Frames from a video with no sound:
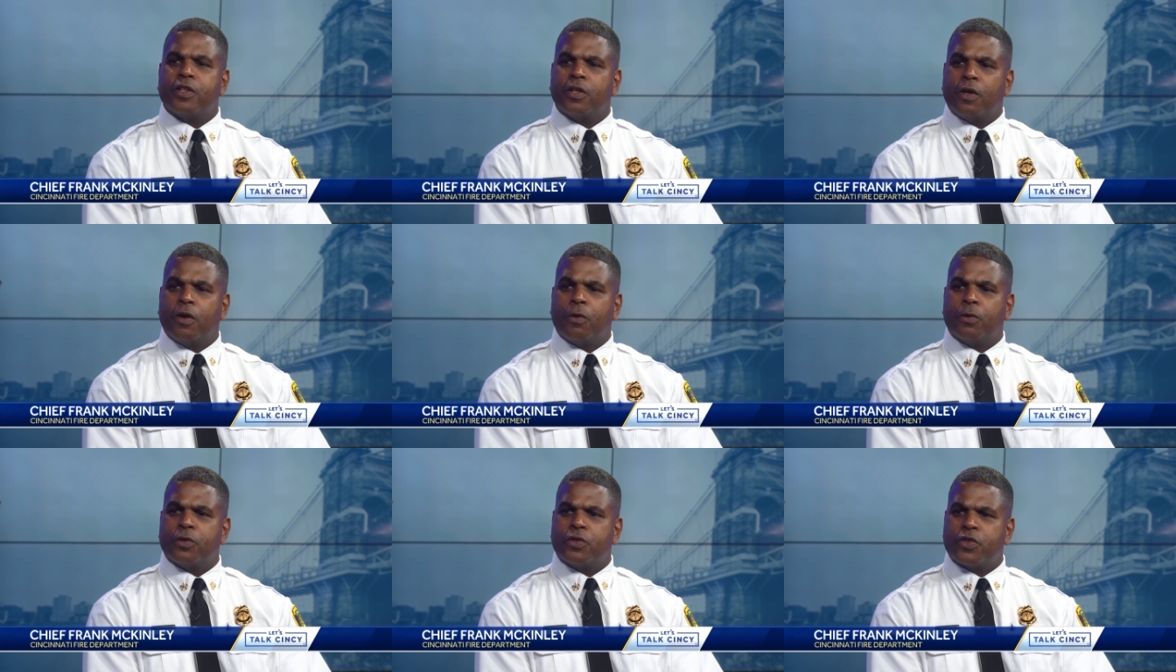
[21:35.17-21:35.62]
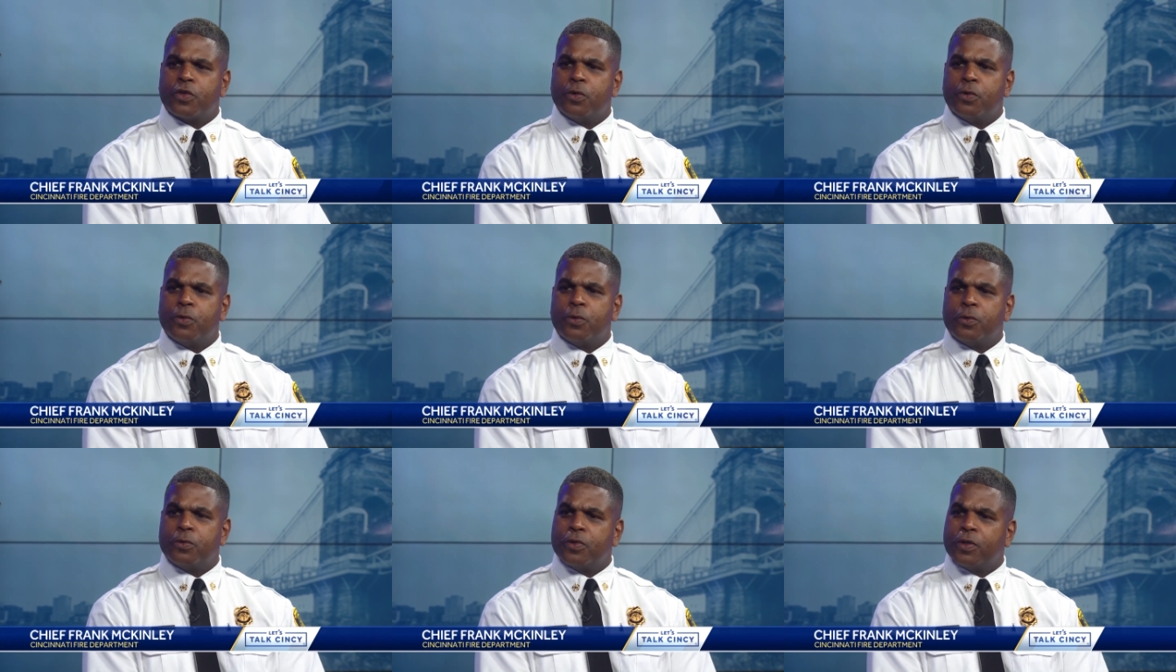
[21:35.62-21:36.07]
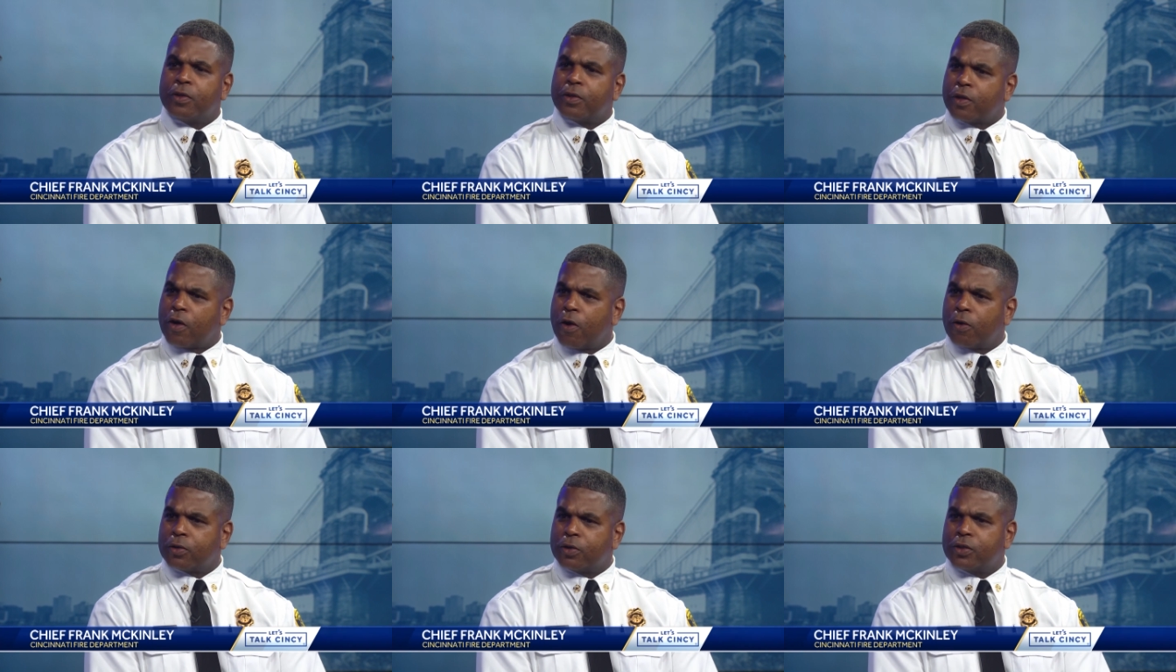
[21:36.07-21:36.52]
to go to schools and
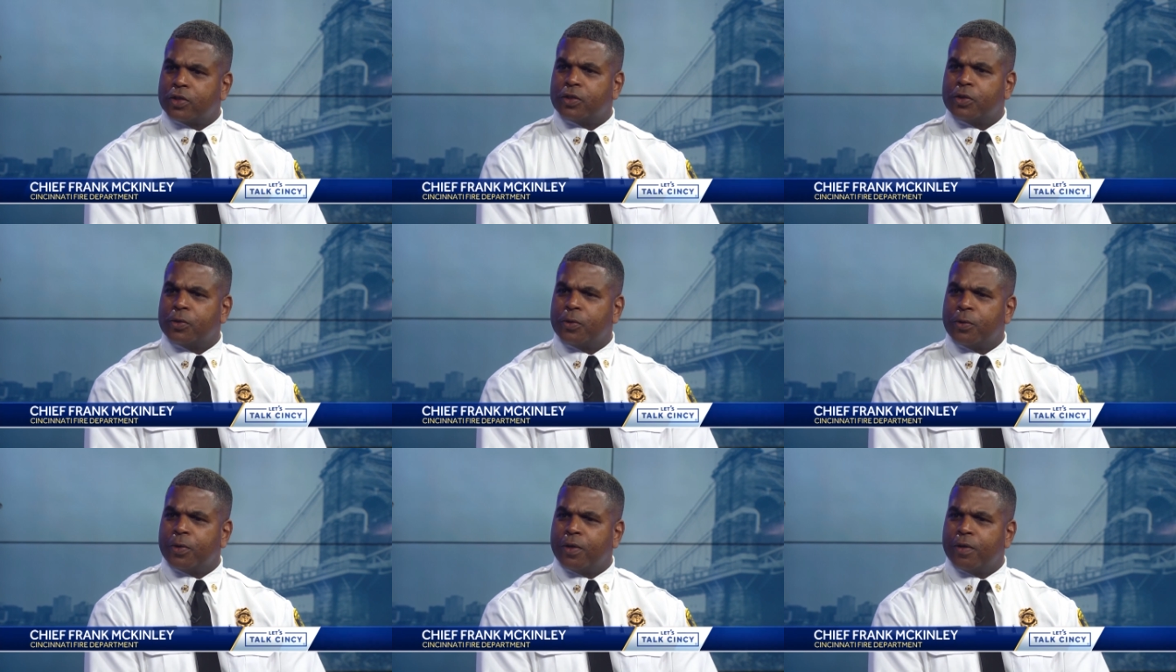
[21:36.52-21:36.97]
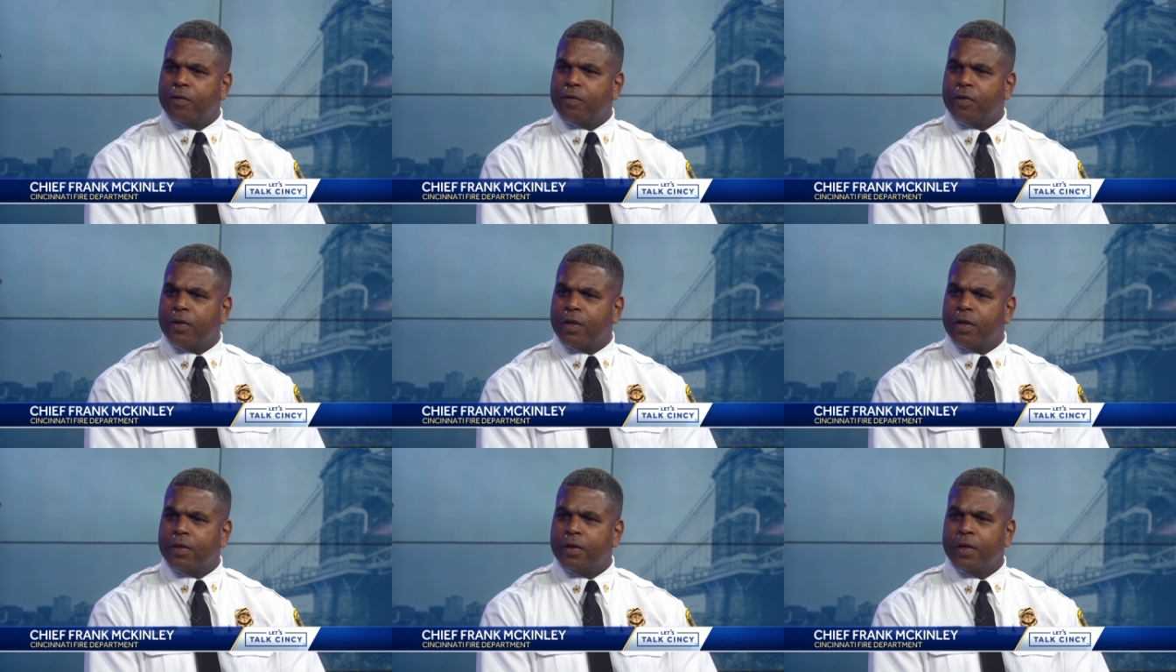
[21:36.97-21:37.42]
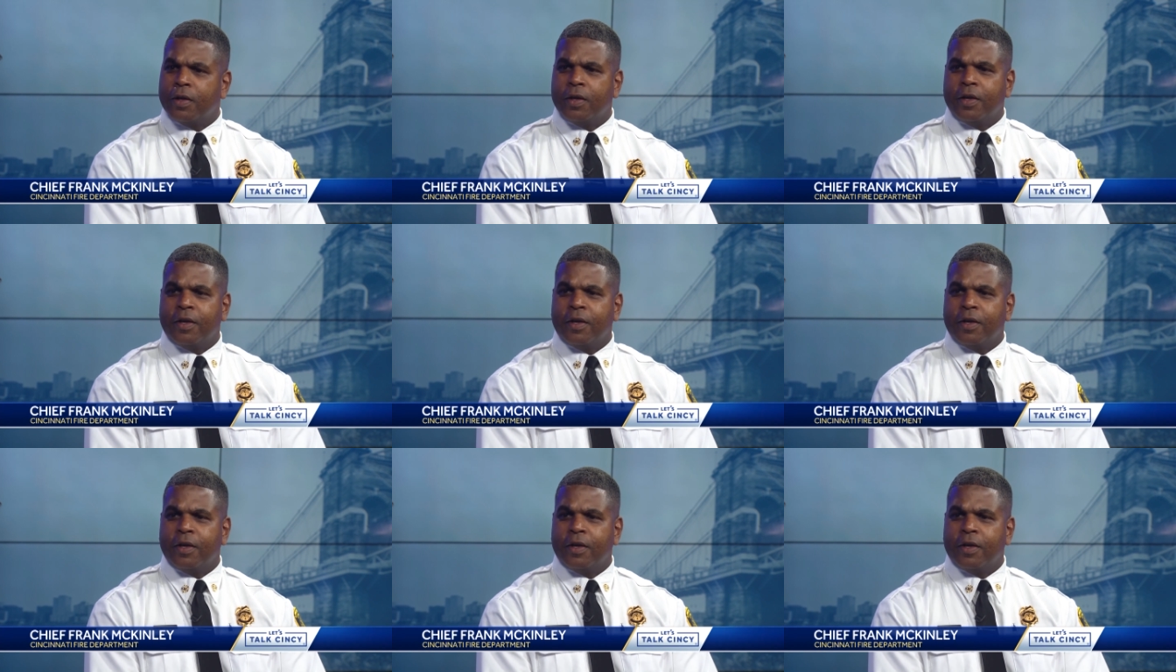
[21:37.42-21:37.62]
talk to students, and